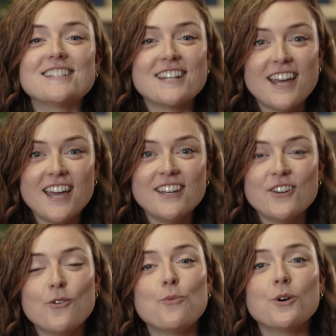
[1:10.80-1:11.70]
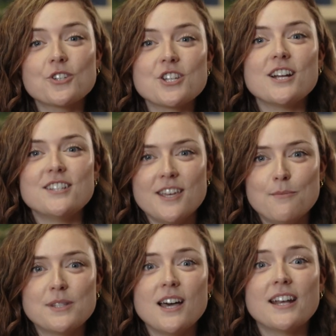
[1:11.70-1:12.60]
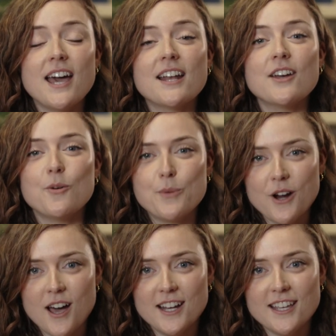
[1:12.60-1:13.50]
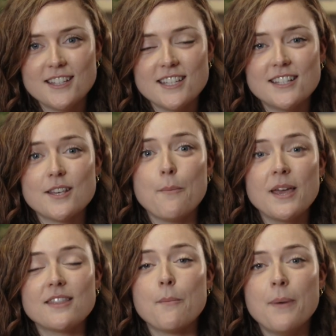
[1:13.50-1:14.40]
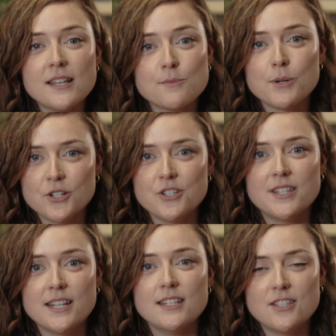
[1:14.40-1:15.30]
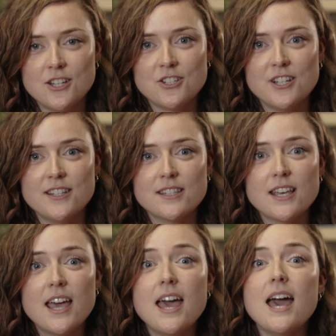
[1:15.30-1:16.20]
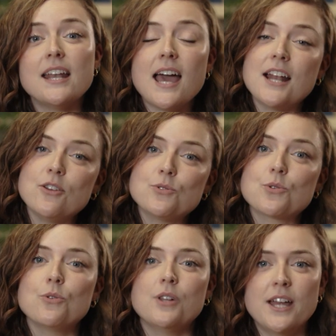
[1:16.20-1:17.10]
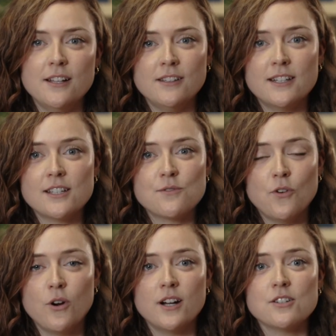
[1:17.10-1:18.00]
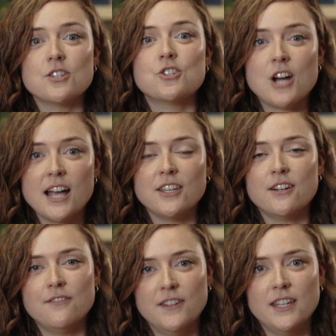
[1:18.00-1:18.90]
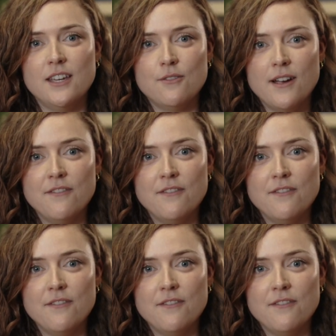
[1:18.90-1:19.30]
Today, we'll share tips on how to help your audiences make the best purchasing decisions and how to use Google Analytics 4 to track your affiliate